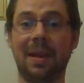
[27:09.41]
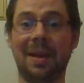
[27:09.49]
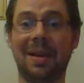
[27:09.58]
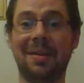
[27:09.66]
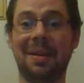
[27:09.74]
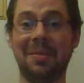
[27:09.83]

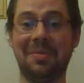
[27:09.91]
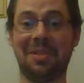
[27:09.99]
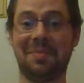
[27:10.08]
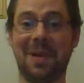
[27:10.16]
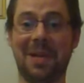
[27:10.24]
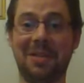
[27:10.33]
And I was
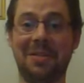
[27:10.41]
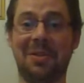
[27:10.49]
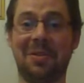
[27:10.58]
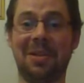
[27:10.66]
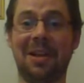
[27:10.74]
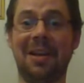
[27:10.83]
expecting
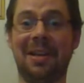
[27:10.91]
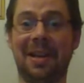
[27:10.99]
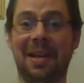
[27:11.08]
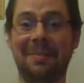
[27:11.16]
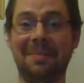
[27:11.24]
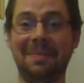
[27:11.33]
not to like
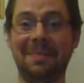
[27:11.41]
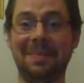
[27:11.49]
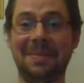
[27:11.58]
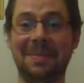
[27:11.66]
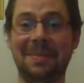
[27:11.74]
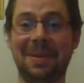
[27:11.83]
it.
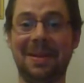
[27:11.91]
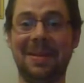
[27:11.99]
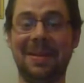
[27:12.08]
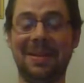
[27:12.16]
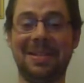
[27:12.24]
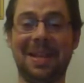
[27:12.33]

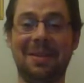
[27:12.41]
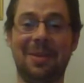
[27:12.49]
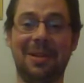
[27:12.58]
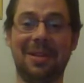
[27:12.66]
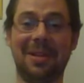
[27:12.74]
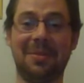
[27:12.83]
Instead, it
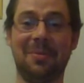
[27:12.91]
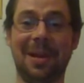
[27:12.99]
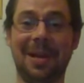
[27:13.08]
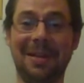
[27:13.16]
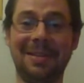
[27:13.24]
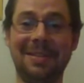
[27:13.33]
went the other
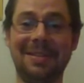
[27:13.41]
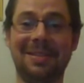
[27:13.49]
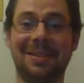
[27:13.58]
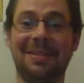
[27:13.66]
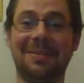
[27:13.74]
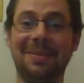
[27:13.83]
way.
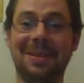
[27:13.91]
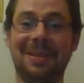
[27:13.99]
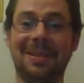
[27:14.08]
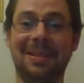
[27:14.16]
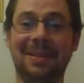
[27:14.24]
So,